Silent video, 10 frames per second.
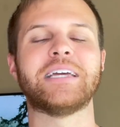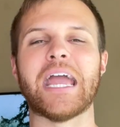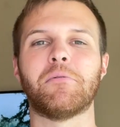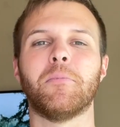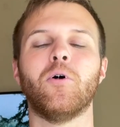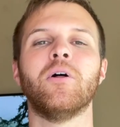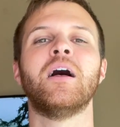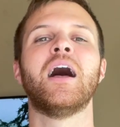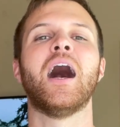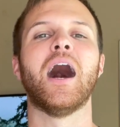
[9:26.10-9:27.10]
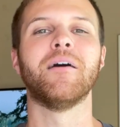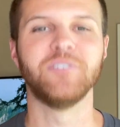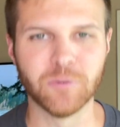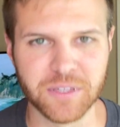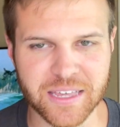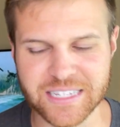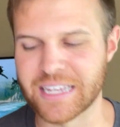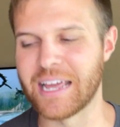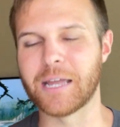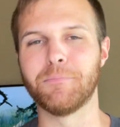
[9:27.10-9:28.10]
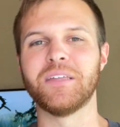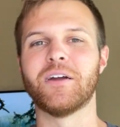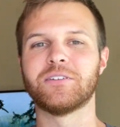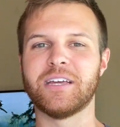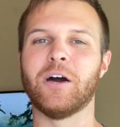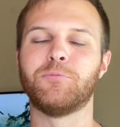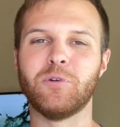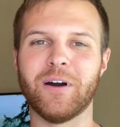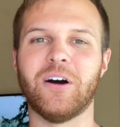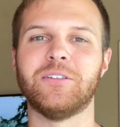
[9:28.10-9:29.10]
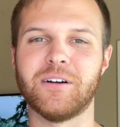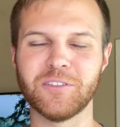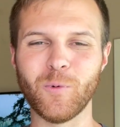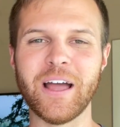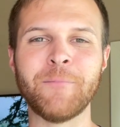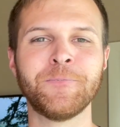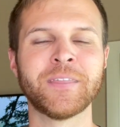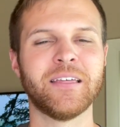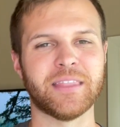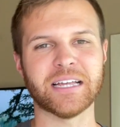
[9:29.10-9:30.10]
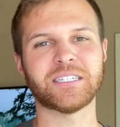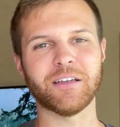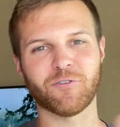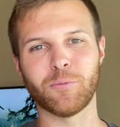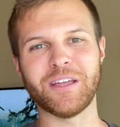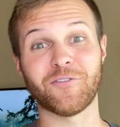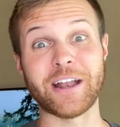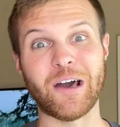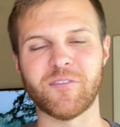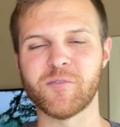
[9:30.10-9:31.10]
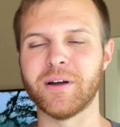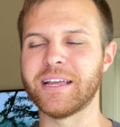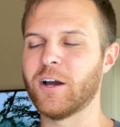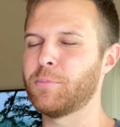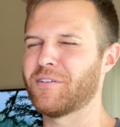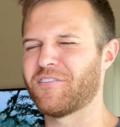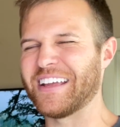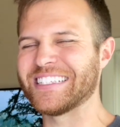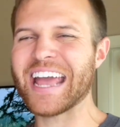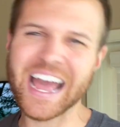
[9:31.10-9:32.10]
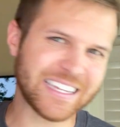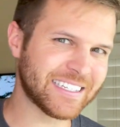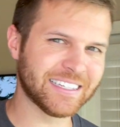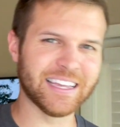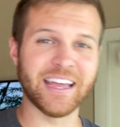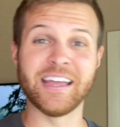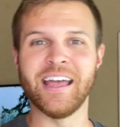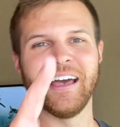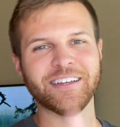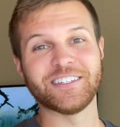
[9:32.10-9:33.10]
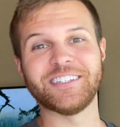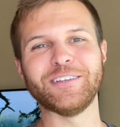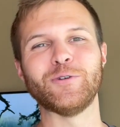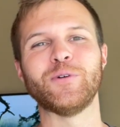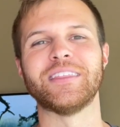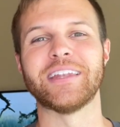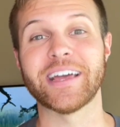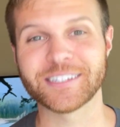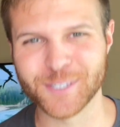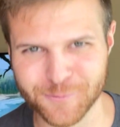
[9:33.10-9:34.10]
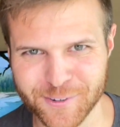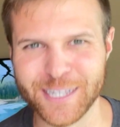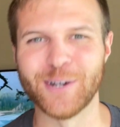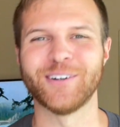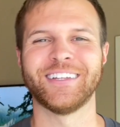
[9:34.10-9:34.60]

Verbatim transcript: capable of doing this and I can be there to help you out along the way. That's it for me for now, everybody. I hope you have a fantastic day. See you in the next video.